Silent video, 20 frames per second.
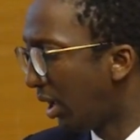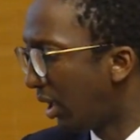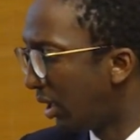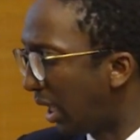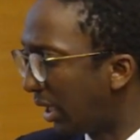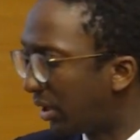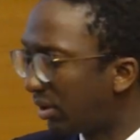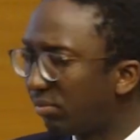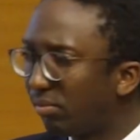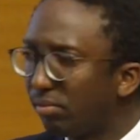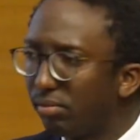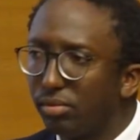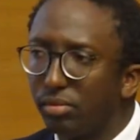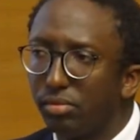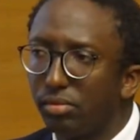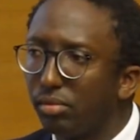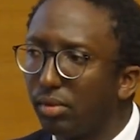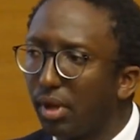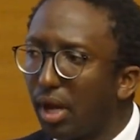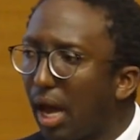that
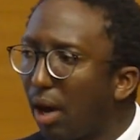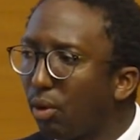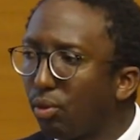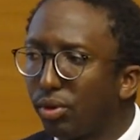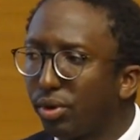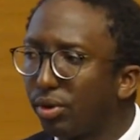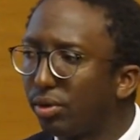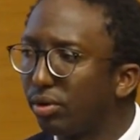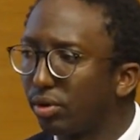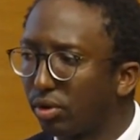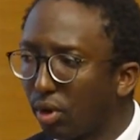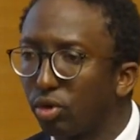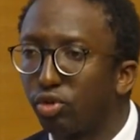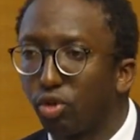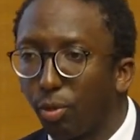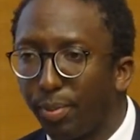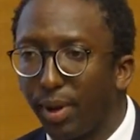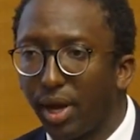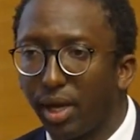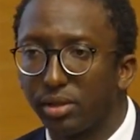our
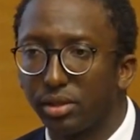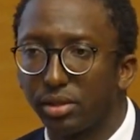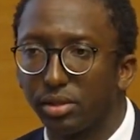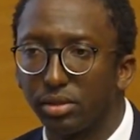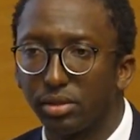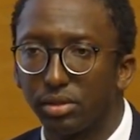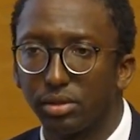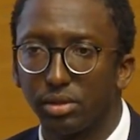counterparts,